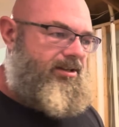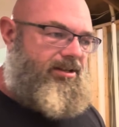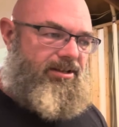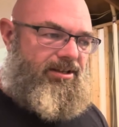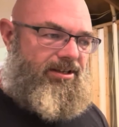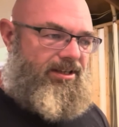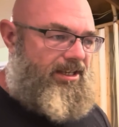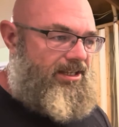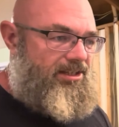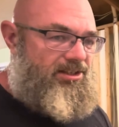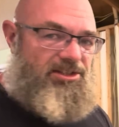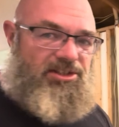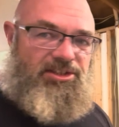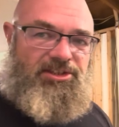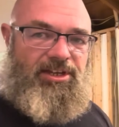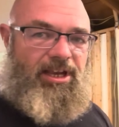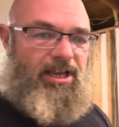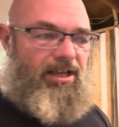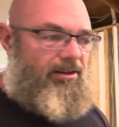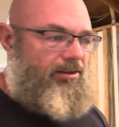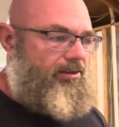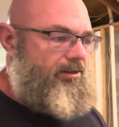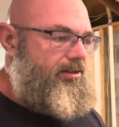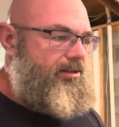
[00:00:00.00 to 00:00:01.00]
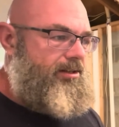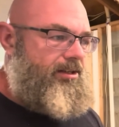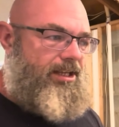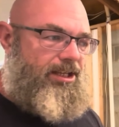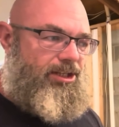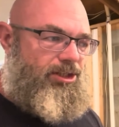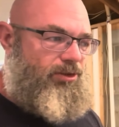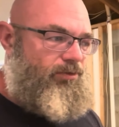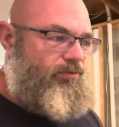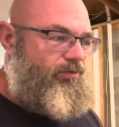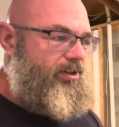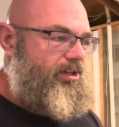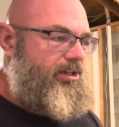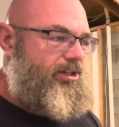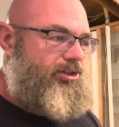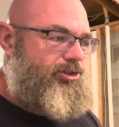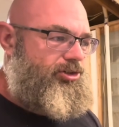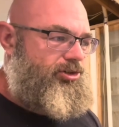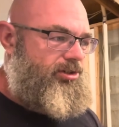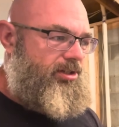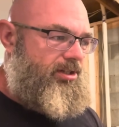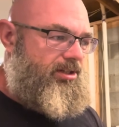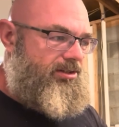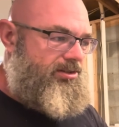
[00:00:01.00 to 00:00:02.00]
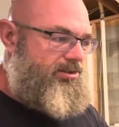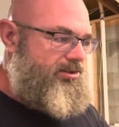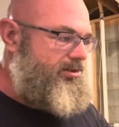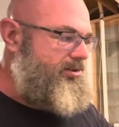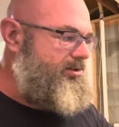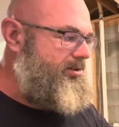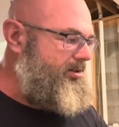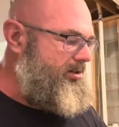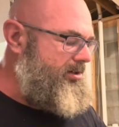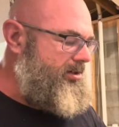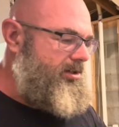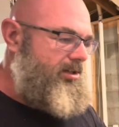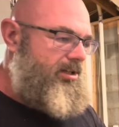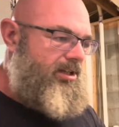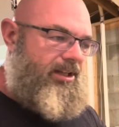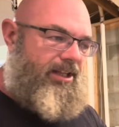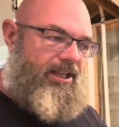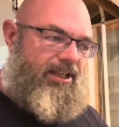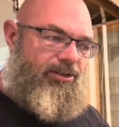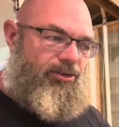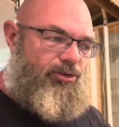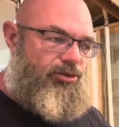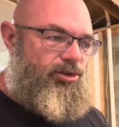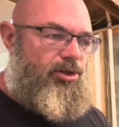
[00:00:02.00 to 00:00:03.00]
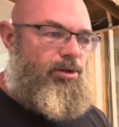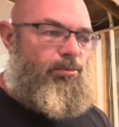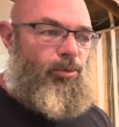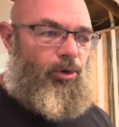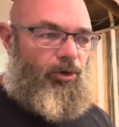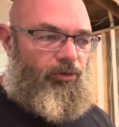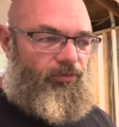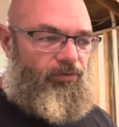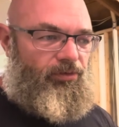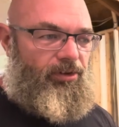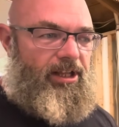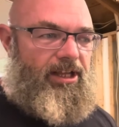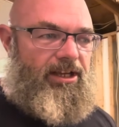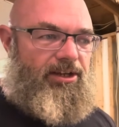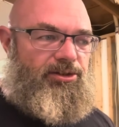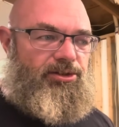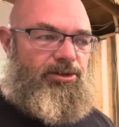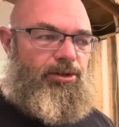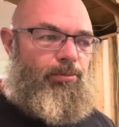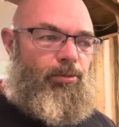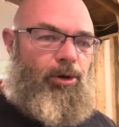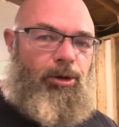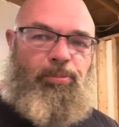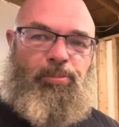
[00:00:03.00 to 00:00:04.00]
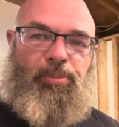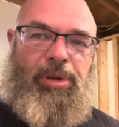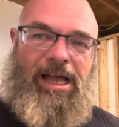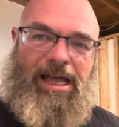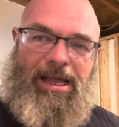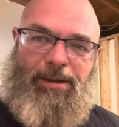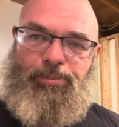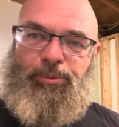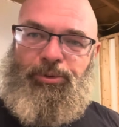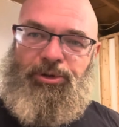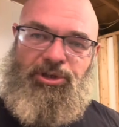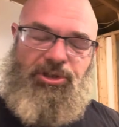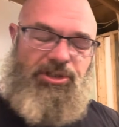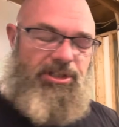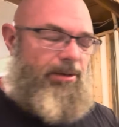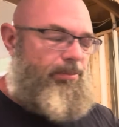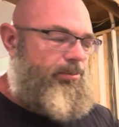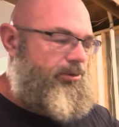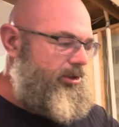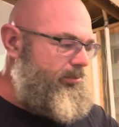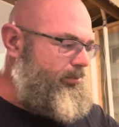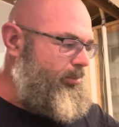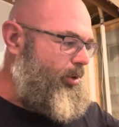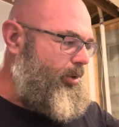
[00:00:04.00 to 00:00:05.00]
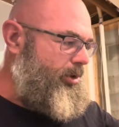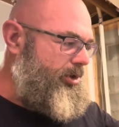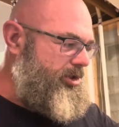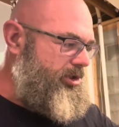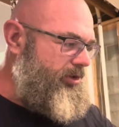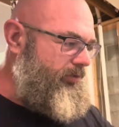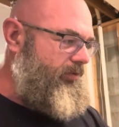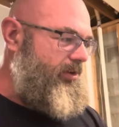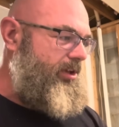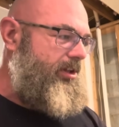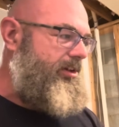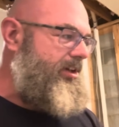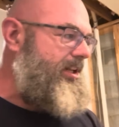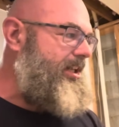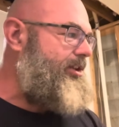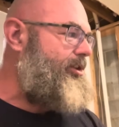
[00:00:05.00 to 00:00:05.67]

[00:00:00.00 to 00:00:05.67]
it's solid, it's finished, it's like there's no more flex, no more pop where you step on the board and you feel it hit